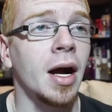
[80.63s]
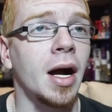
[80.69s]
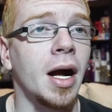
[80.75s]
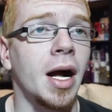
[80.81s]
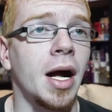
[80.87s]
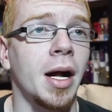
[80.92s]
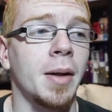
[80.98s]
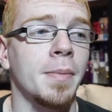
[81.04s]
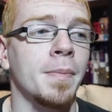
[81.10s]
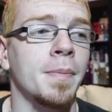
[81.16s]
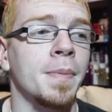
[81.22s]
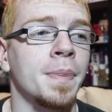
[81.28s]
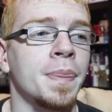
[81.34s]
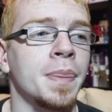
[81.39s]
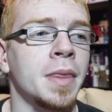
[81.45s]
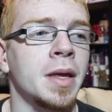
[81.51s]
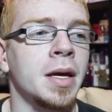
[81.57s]
Um,
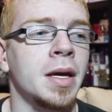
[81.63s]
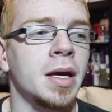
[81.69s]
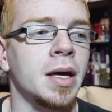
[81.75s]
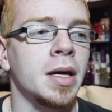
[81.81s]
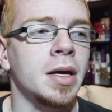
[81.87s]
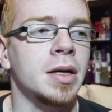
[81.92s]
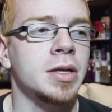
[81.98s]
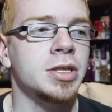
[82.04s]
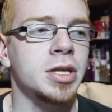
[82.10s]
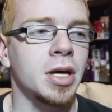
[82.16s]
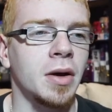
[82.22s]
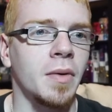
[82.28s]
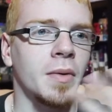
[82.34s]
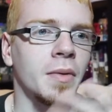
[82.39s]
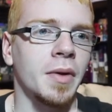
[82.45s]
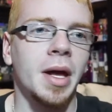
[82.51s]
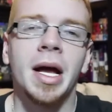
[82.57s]

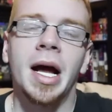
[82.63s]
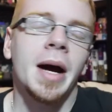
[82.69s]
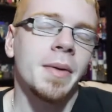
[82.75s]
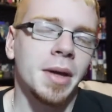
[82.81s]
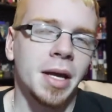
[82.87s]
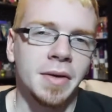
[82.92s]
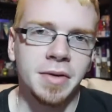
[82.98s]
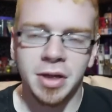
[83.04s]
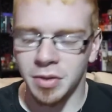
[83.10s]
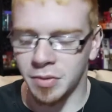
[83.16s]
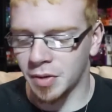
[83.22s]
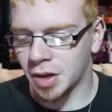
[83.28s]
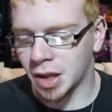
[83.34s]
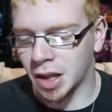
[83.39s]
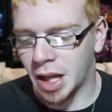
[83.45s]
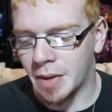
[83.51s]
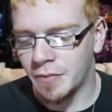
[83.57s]
so I would love to do
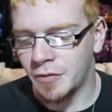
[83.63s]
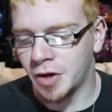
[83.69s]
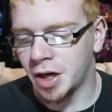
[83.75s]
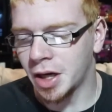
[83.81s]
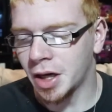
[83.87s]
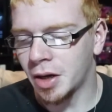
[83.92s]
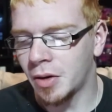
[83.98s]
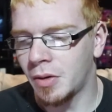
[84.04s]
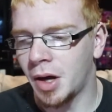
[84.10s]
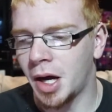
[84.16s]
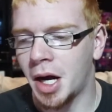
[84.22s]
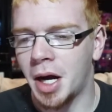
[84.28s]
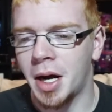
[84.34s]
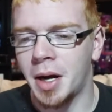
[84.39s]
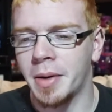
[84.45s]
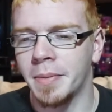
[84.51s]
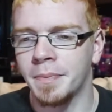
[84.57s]
a collab video.
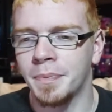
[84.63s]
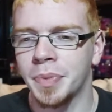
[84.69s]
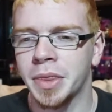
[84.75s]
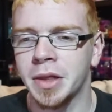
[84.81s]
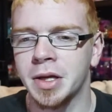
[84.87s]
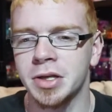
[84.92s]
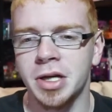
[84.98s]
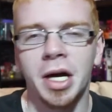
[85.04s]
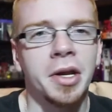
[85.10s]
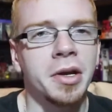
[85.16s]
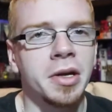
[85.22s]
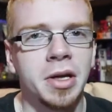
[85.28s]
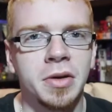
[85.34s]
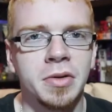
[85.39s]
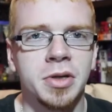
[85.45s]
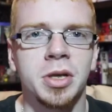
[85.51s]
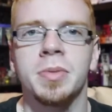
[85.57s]
Um, there's other
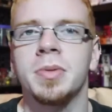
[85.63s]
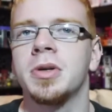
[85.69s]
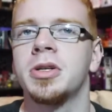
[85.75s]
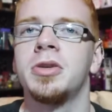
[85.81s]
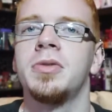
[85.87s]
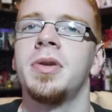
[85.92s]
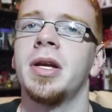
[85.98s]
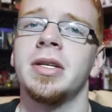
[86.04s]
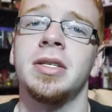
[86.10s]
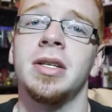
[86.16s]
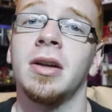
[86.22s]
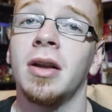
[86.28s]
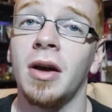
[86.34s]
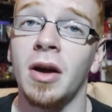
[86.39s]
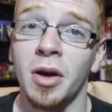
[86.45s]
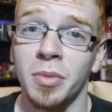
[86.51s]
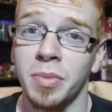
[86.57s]
YouTubers who
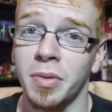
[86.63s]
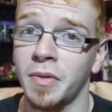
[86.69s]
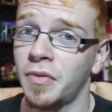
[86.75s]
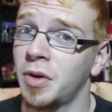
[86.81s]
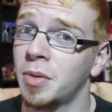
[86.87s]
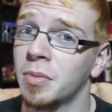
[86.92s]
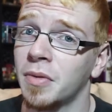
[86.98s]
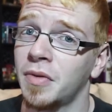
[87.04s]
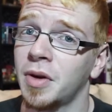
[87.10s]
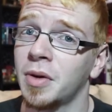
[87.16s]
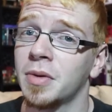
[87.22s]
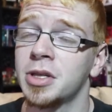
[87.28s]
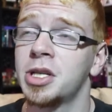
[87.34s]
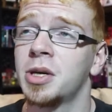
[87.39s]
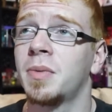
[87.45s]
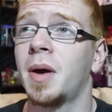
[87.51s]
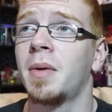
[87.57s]
necessarily aren't perfume
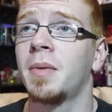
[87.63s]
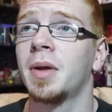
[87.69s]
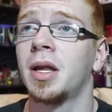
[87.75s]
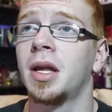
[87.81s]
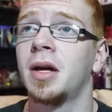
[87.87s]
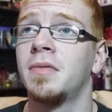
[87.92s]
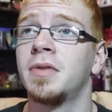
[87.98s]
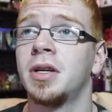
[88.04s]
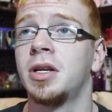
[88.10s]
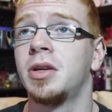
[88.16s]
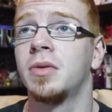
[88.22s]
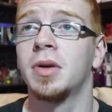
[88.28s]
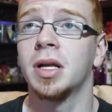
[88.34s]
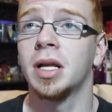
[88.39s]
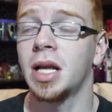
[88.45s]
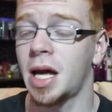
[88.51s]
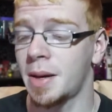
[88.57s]
reviewers who I would love to do
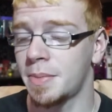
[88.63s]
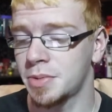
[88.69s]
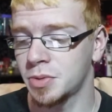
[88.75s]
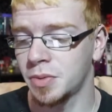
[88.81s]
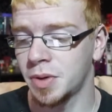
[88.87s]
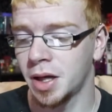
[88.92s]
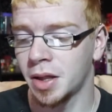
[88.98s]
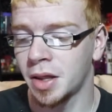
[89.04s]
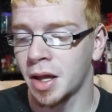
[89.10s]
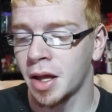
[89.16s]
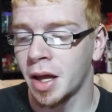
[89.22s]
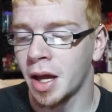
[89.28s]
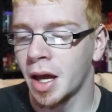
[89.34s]
collabs with.